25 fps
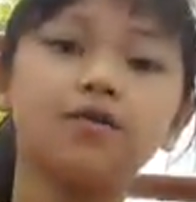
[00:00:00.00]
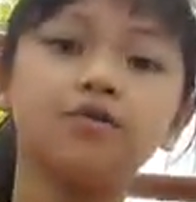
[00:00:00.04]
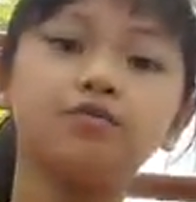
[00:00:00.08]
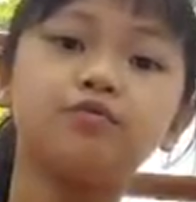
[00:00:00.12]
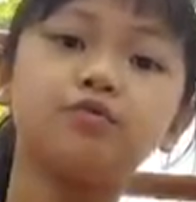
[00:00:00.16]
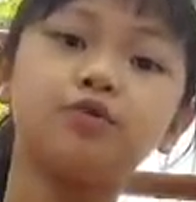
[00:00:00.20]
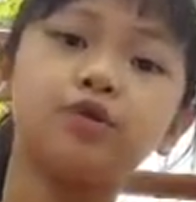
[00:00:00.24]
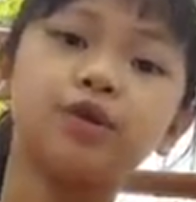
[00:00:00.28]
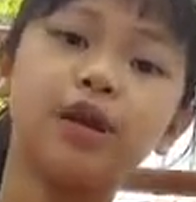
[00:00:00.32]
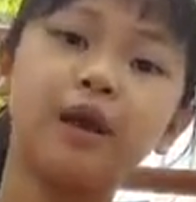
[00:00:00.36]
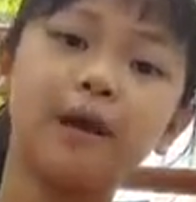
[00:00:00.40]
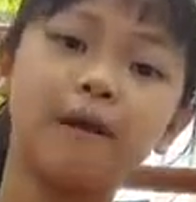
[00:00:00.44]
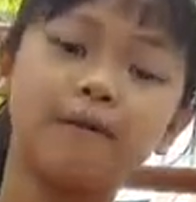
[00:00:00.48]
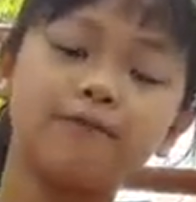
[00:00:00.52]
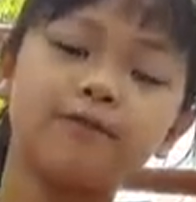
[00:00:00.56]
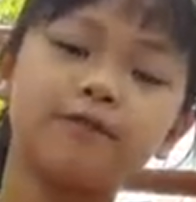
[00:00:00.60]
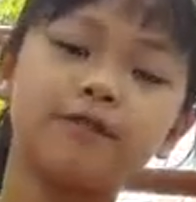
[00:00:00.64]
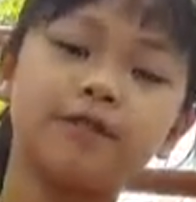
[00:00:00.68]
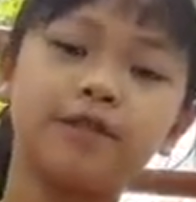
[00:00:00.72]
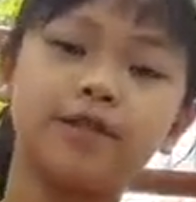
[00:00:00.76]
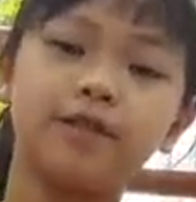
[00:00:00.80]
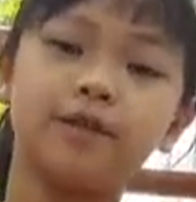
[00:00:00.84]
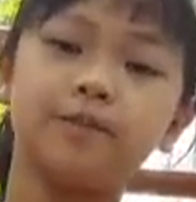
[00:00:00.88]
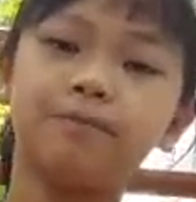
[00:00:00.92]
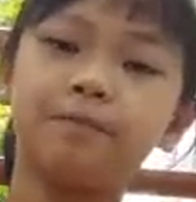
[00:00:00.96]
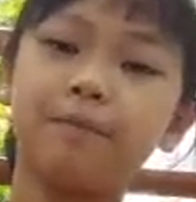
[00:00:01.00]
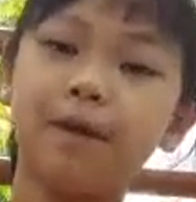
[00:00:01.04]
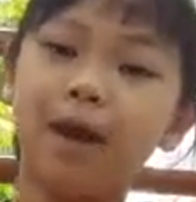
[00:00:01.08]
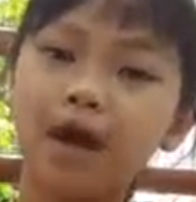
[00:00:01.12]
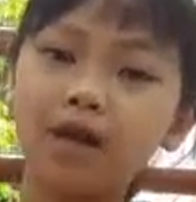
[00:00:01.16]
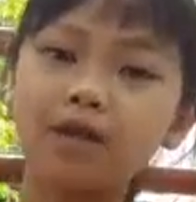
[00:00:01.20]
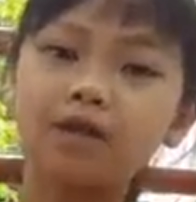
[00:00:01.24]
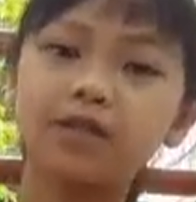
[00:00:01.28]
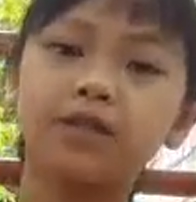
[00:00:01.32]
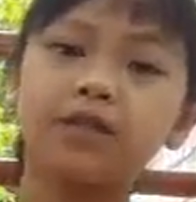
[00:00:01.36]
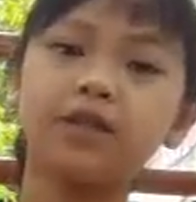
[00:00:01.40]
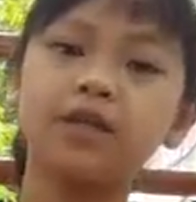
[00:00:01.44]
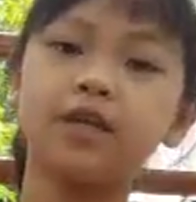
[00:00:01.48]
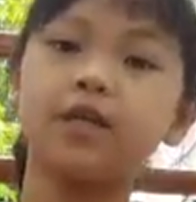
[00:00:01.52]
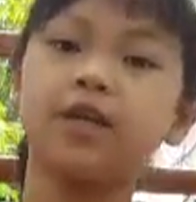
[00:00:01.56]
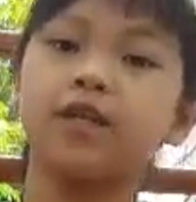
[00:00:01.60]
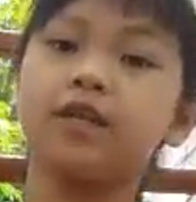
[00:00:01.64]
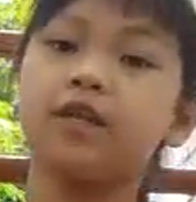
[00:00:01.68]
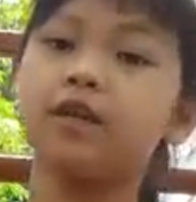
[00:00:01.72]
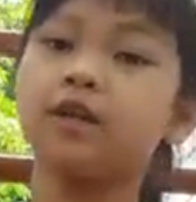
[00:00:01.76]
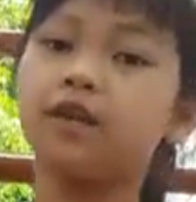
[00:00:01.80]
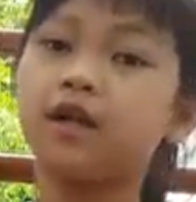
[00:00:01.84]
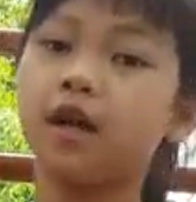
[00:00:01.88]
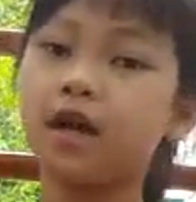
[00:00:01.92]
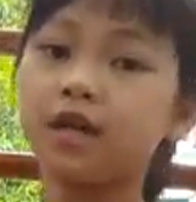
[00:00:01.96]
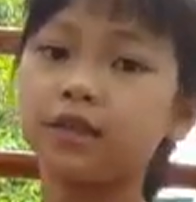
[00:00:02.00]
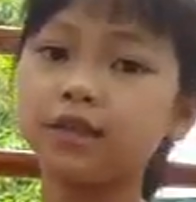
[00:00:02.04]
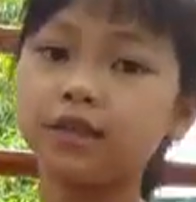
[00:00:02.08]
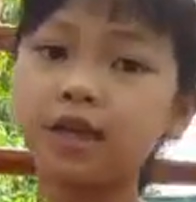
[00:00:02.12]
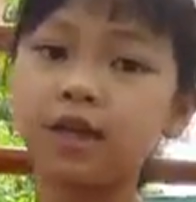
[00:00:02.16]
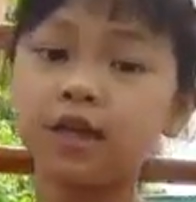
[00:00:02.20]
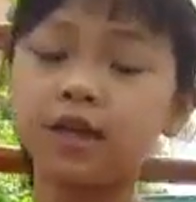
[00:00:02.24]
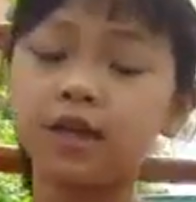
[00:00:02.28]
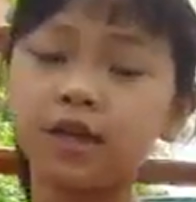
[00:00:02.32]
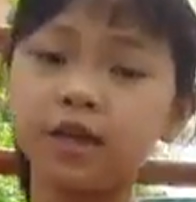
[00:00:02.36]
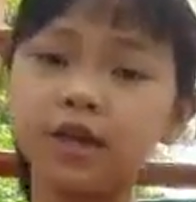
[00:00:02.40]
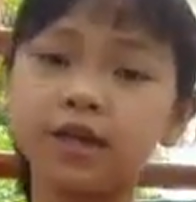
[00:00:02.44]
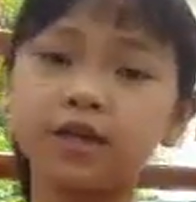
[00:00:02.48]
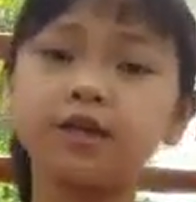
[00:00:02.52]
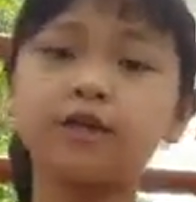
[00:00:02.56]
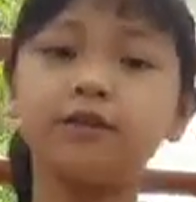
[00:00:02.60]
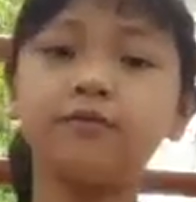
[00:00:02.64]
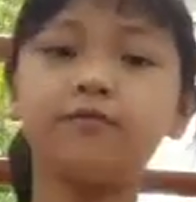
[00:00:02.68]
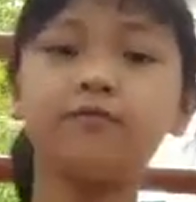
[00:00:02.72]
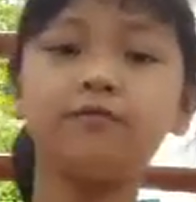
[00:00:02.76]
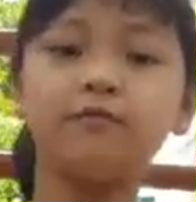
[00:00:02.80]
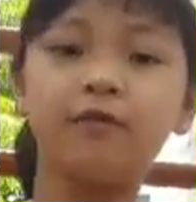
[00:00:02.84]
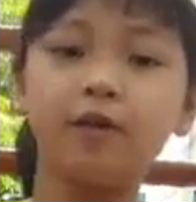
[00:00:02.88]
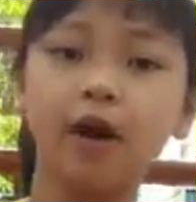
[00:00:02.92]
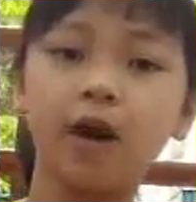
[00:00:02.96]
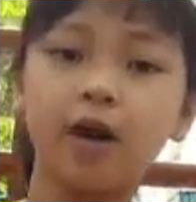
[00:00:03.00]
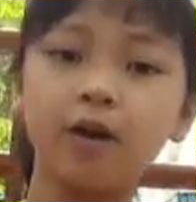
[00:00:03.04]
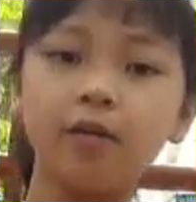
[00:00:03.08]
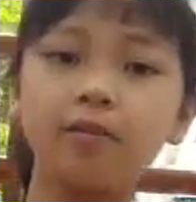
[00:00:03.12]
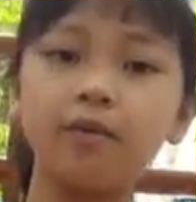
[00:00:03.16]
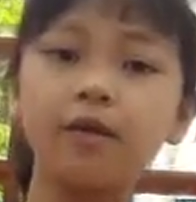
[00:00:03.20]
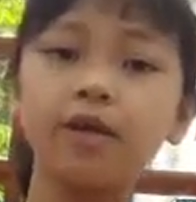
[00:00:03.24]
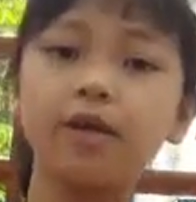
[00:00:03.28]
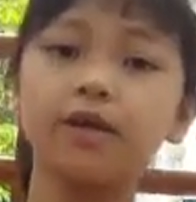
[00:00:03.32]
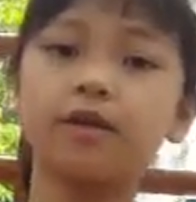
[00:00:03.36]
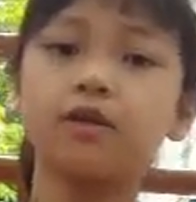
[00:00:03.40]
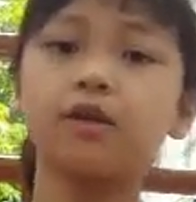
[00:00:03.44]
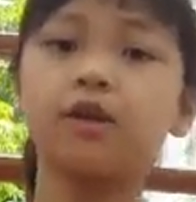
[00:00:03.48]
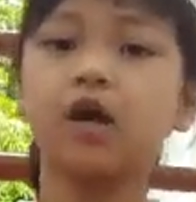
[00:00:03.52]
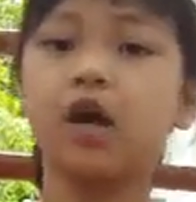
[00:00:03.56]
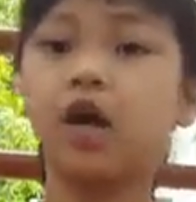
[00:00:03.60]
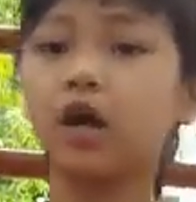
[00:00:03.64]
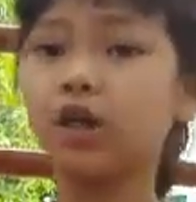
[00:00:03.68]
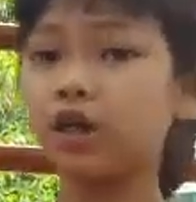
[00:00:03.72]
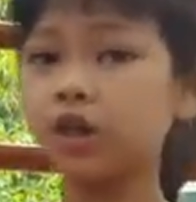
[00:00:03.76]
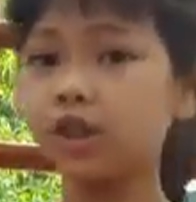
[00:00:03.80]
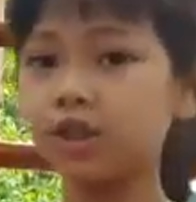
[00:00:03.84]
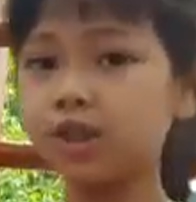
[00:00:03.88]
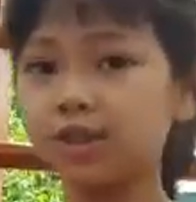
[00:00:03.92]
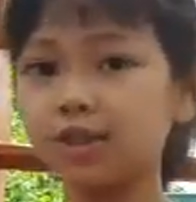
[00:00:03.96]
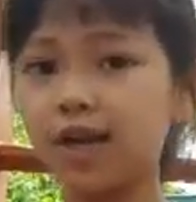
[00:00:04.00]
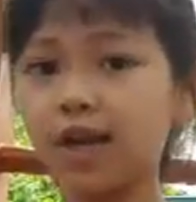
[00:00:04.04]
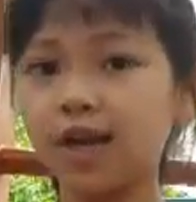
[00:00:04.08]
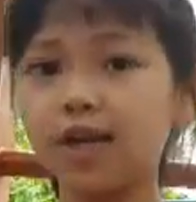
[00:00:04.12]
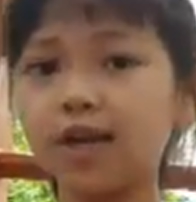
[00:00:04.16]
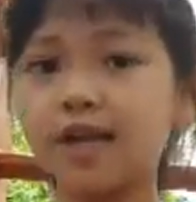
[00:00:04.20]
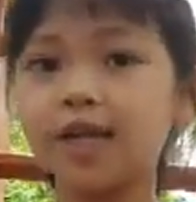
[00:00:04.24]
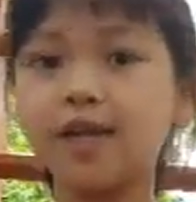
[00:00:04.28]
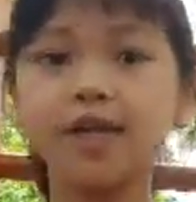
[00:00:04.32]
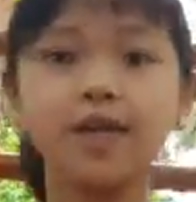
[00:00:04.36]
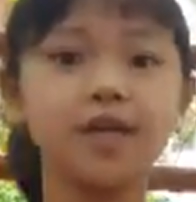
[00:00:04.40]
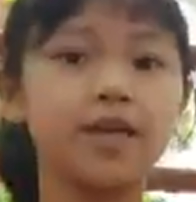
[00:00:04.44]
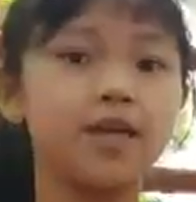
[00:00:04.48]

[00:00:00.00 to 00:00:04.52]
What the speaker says: Trees have in the park, in the garden, in the farm, in the countryside.